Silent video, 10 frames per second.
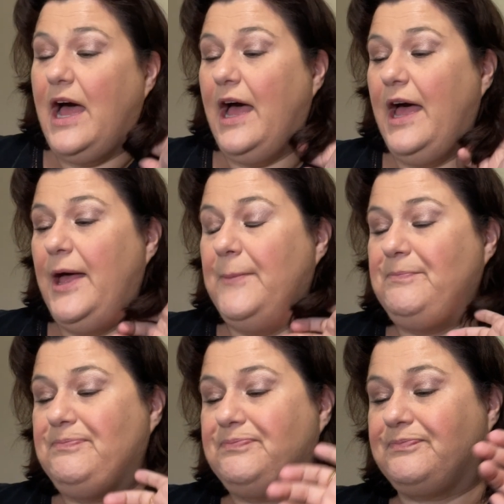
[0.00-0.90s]

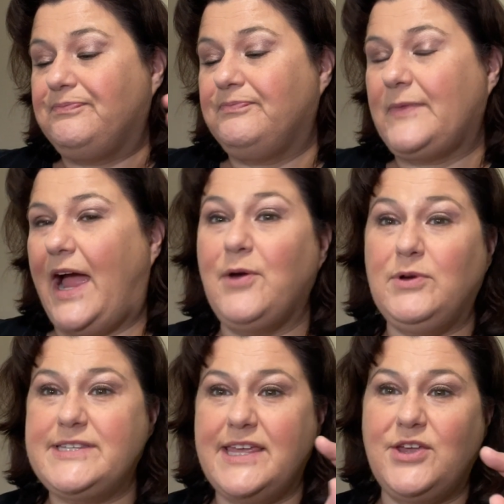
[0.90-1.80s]
Um, I will
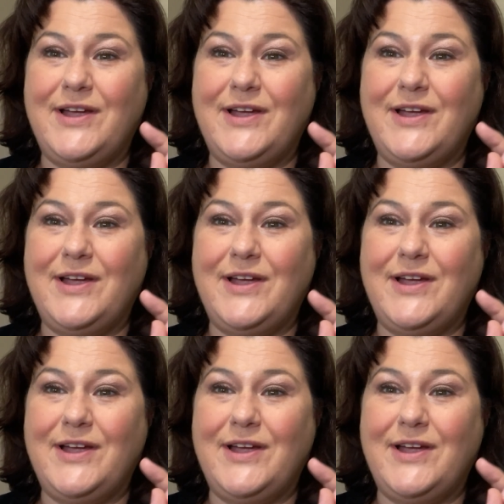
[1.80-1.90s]
say, though,